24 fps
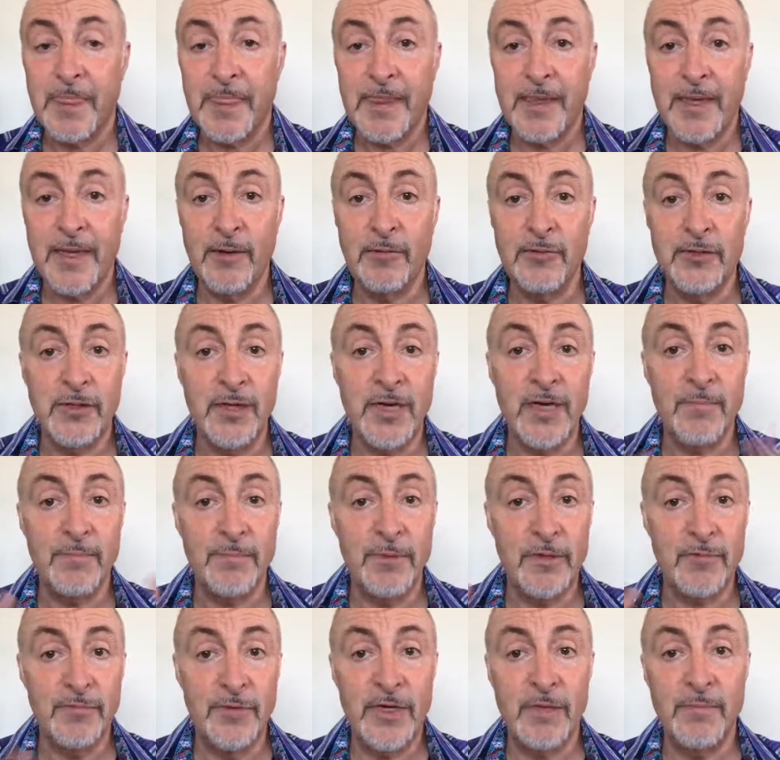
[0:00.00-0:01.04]
They also get
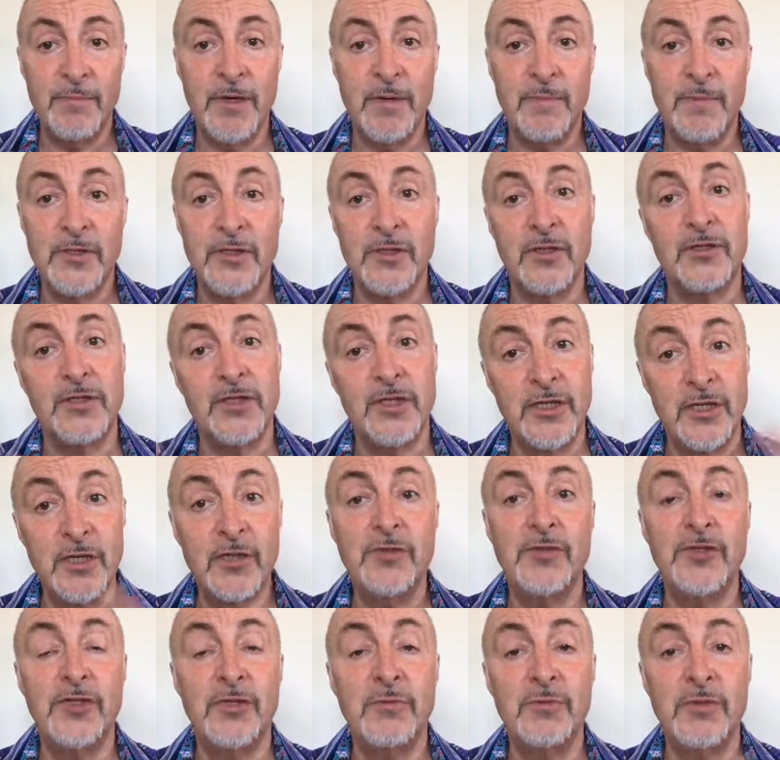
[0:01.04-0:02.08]
repurposed onto YouTube,
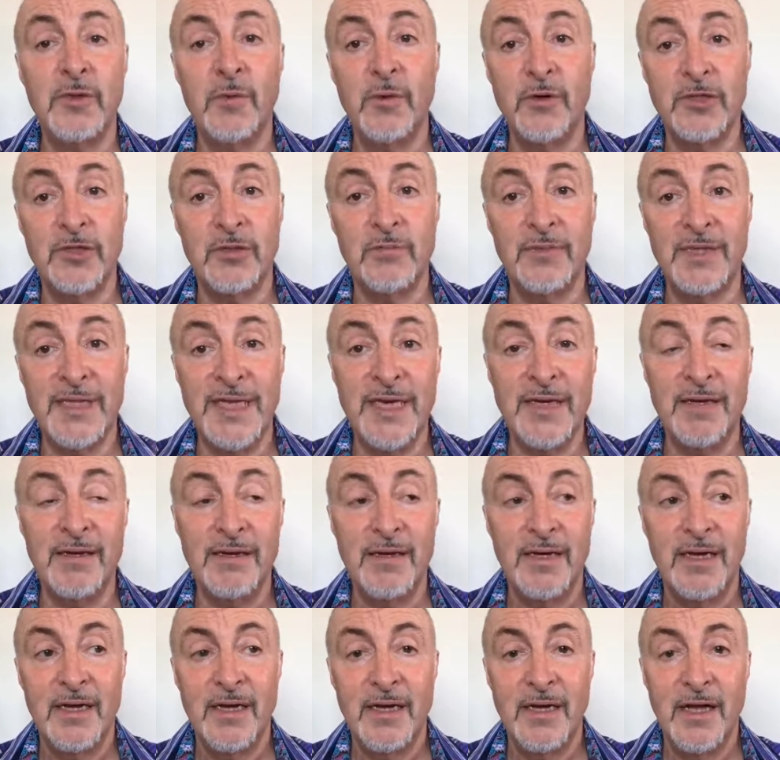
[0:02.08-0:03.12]
so you can watch them there.
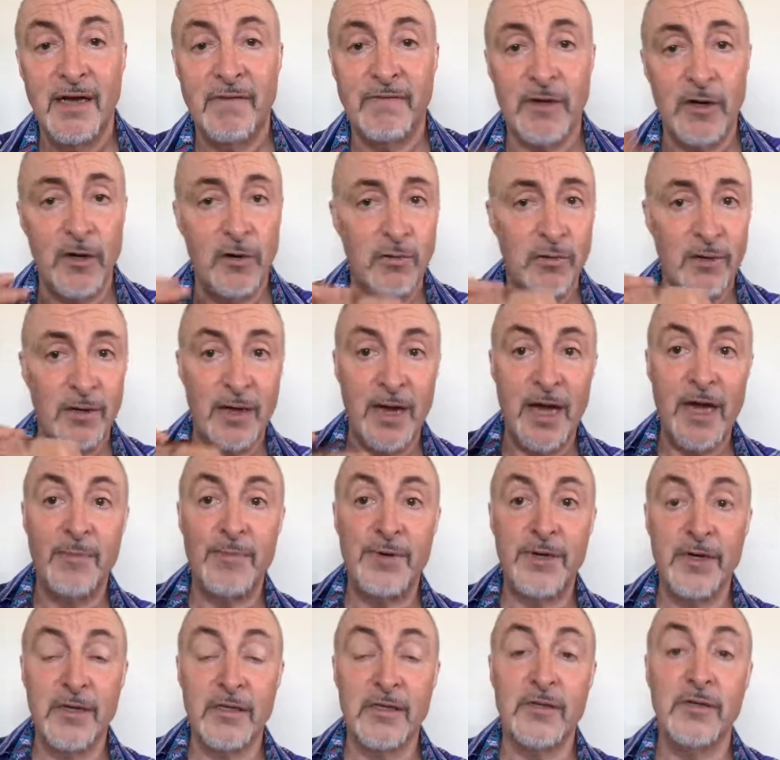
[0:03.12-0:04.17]
I've got a whole
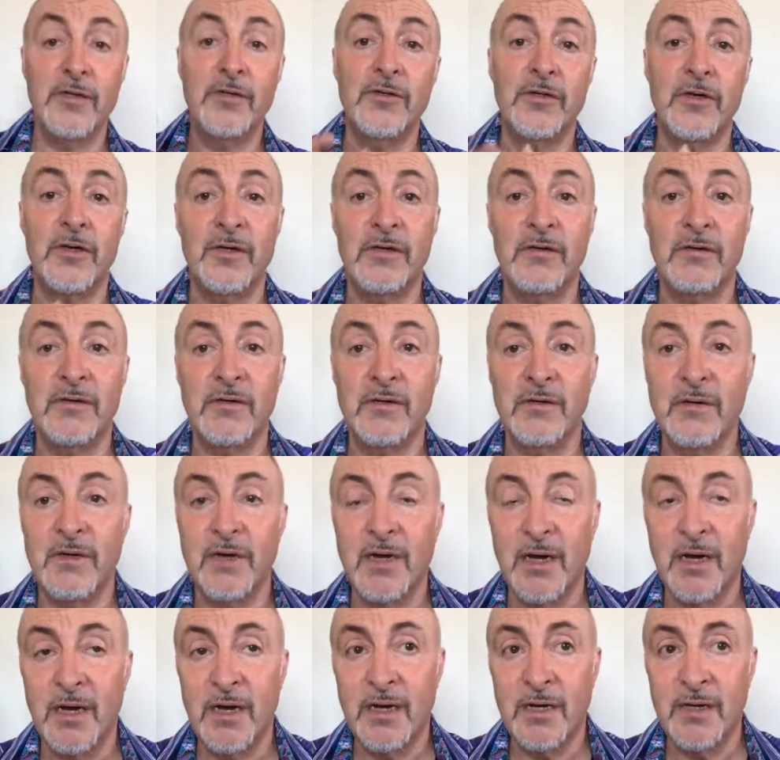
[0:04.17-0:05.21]
library on the on
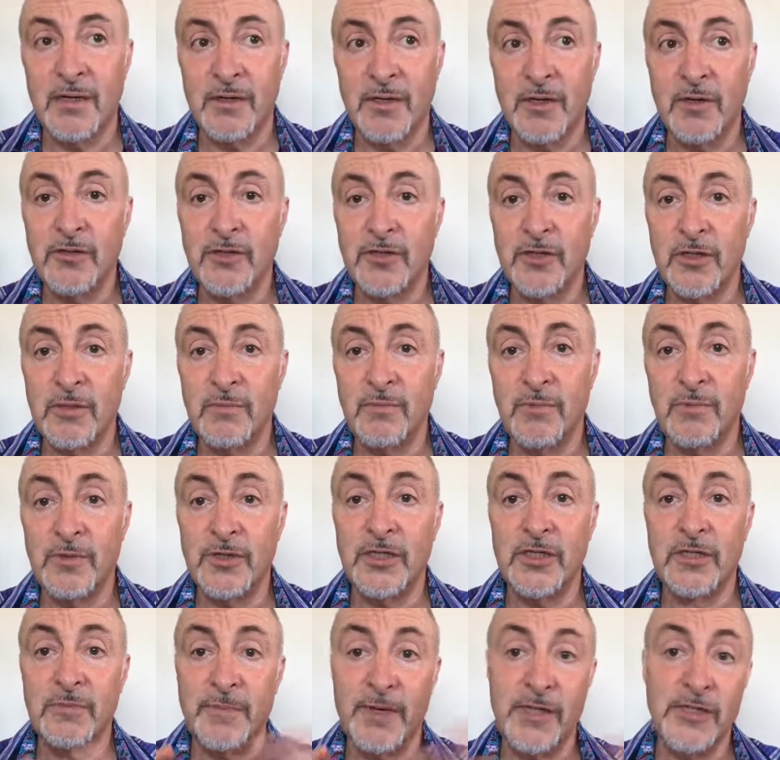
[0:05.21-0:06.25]
uh, YouTube, which
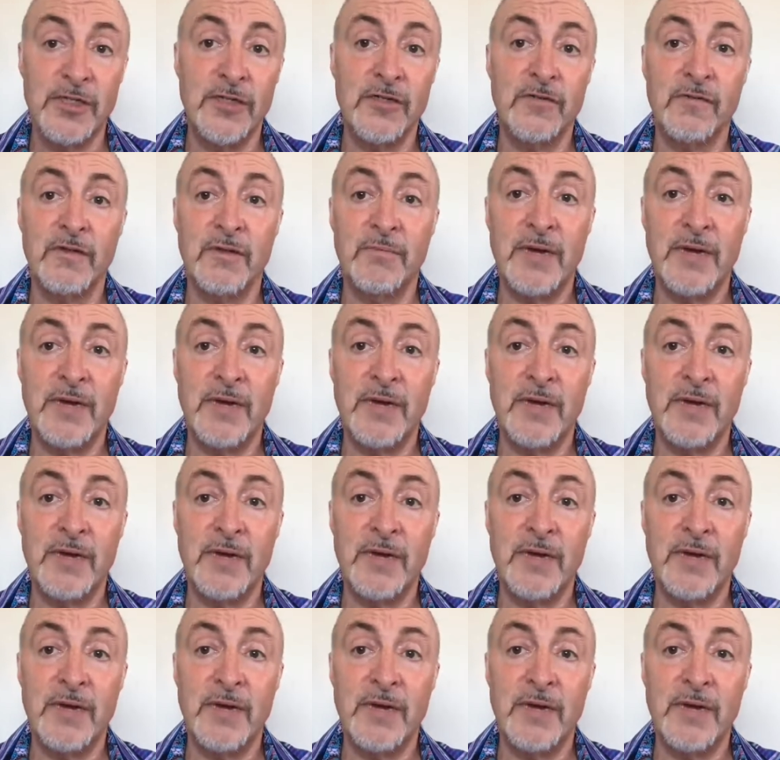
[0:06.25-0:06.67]
is Messages from the